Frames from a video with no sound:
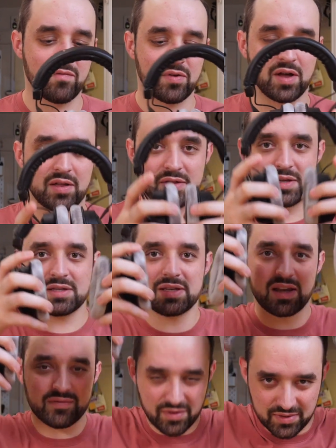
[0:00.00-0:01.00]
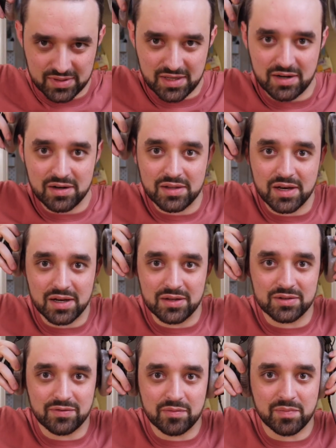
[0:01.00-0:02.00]
Got these headphones here that I
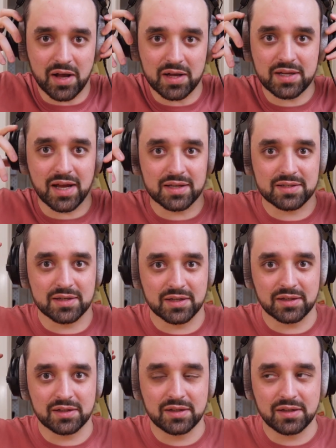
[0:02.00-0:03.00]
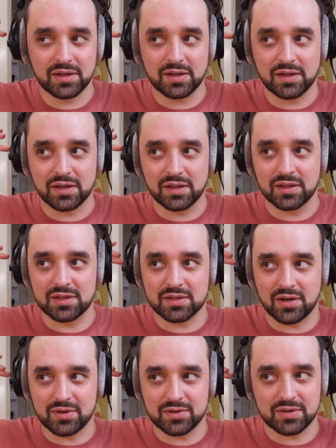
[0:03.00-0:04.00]
use for podcasting. And these
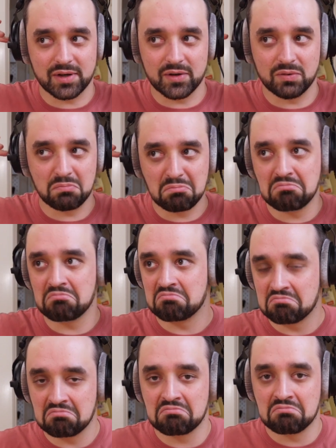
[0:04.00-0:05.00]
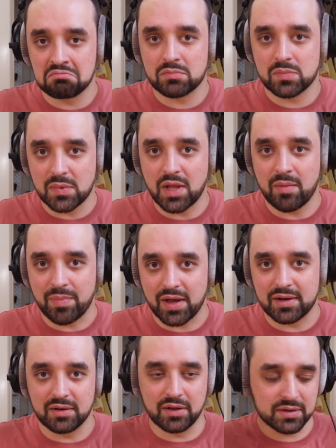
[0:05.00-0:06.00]
also, not
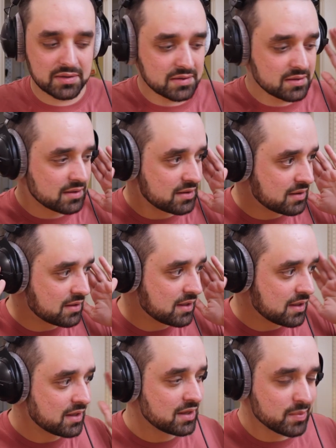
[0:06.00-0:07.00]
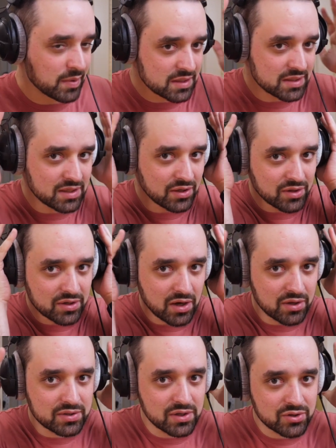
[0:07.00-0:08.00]
bad looks, but still, they're
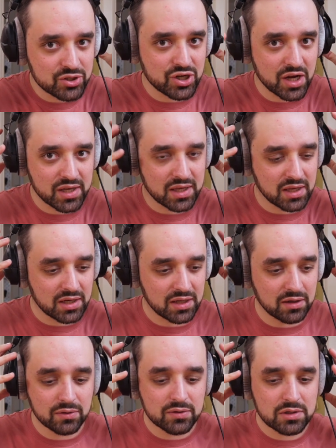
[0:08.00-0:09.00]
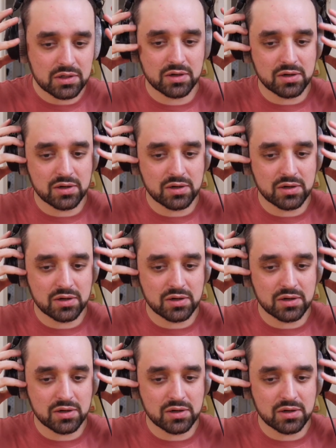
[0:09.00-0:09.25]
also chunky and huge.